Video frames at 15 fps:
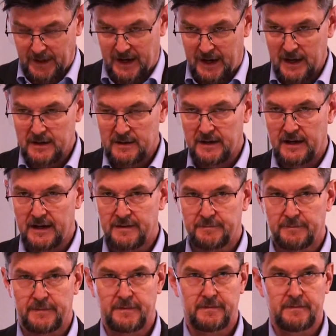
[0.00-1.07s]

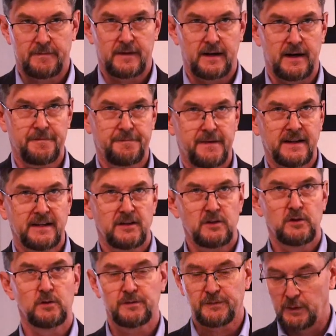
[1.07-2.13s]
I find it
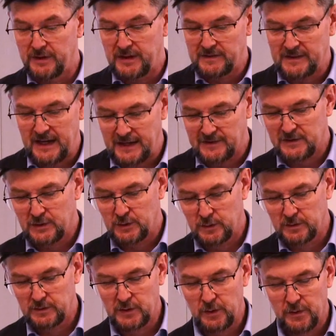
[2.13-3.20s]
useful these days to
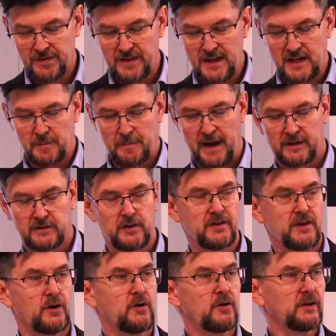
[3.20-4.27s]
think back to
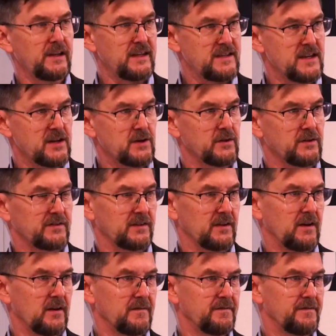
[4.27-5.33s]
the early years
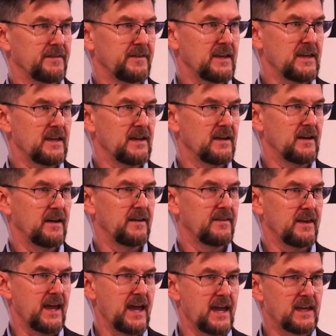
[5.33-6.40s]
of the
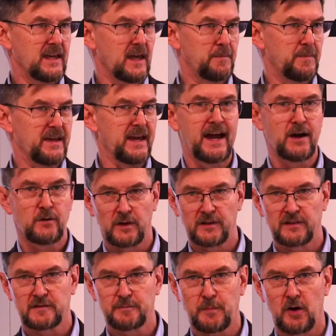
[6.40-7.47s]
AKP,
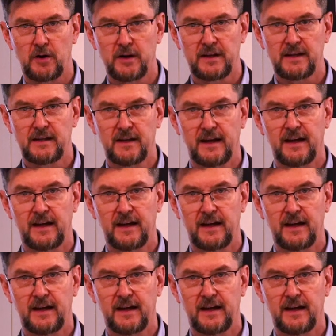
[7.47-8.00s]
Erdogan's party,